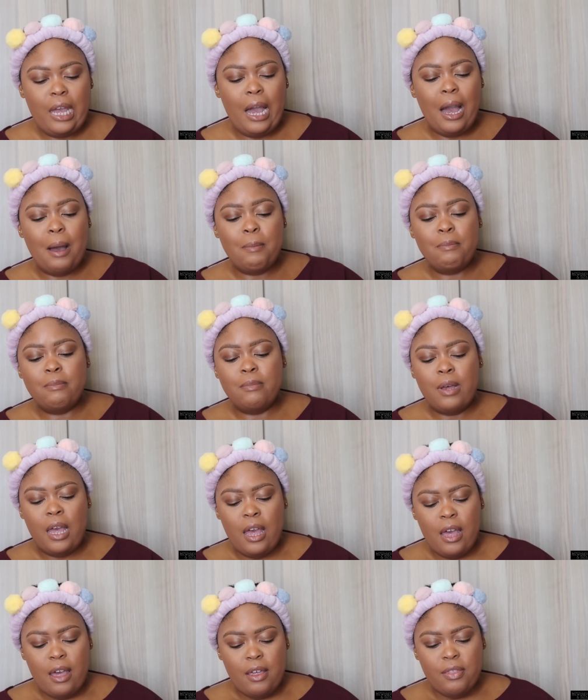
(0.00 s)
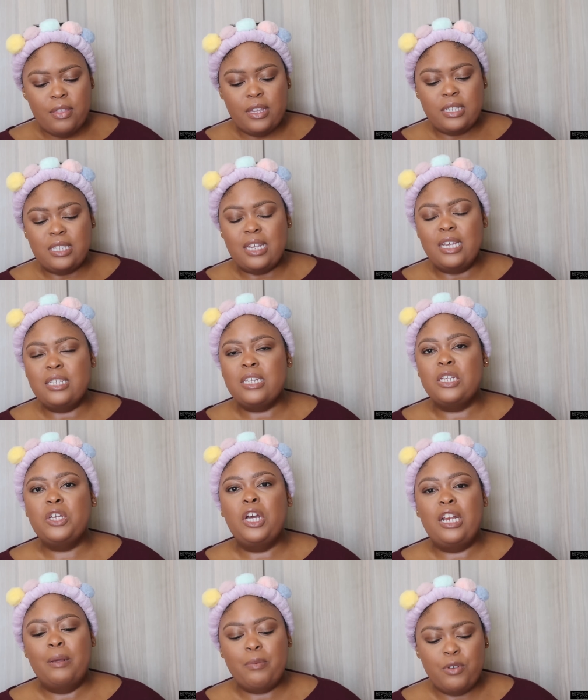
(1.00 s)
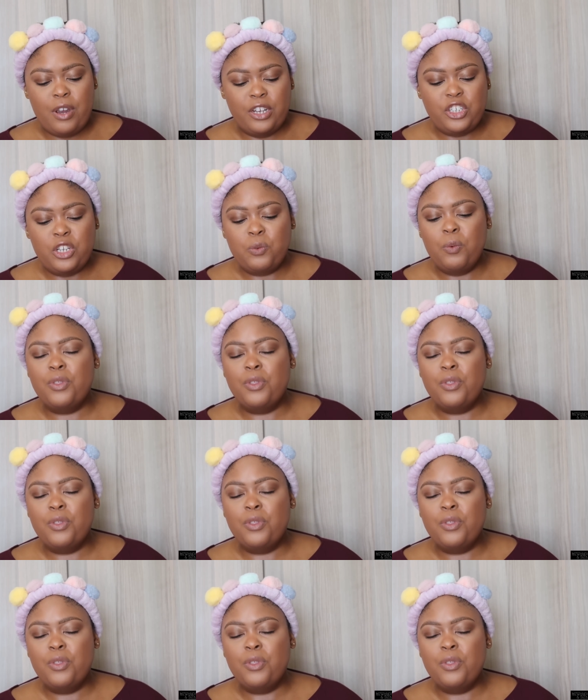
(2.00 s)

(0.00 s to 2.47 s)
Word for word: Um, this is in collaboration